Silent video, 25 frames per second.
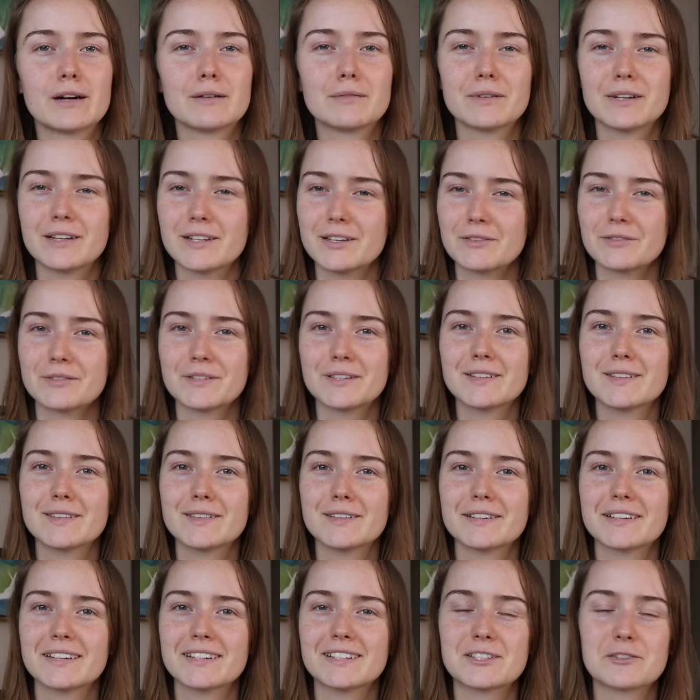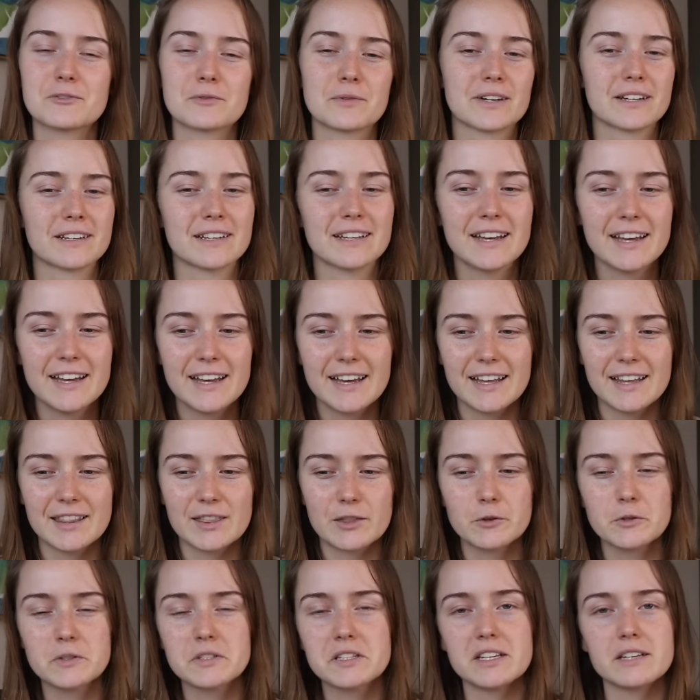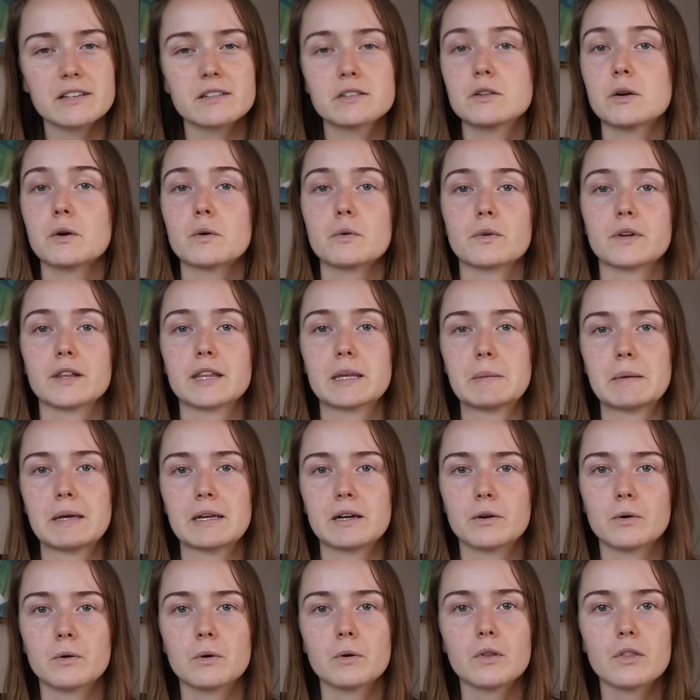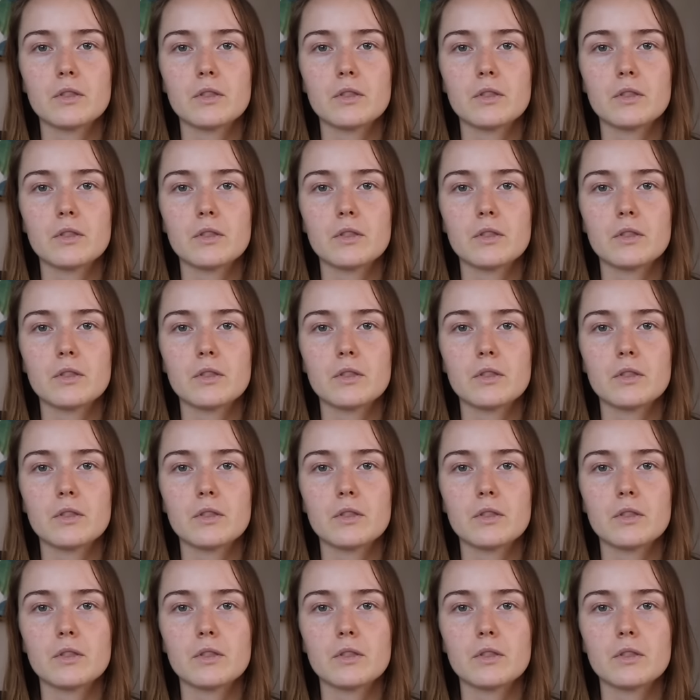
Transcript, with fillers: when you really look into it, those things don't really mean a whole